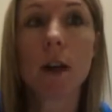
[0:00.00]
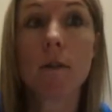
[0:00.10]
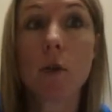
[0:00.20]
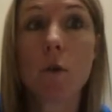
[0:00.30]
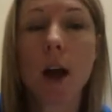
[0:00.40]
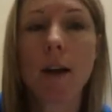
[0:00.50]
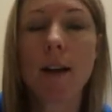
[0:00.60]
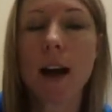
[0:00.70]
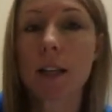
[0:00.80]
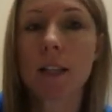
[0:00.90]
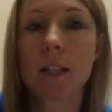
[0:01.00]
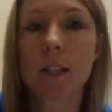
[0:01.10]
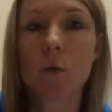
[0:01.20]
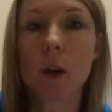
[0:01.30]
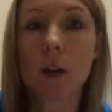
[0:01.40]
if you have access
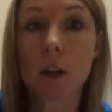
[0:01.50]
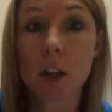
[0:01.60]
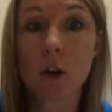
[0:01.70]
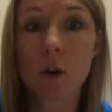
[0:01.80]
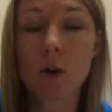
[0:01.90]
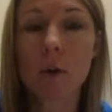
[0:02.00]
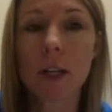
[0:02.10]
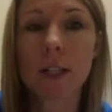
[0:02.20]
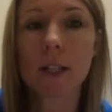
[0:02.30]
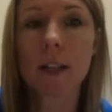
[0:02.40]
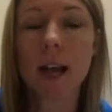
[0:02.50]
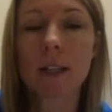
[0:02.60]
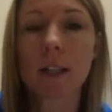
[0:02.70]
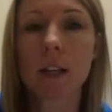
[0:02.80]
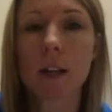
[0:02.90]
to a clicker quiz,
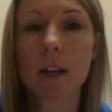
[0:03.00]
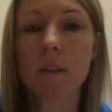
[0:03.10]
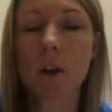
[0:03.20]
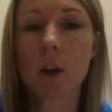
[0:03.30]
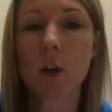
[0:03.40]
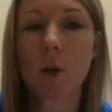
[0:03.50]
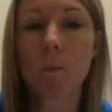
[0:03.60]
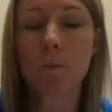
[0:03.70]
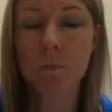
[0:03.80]
that's going to give you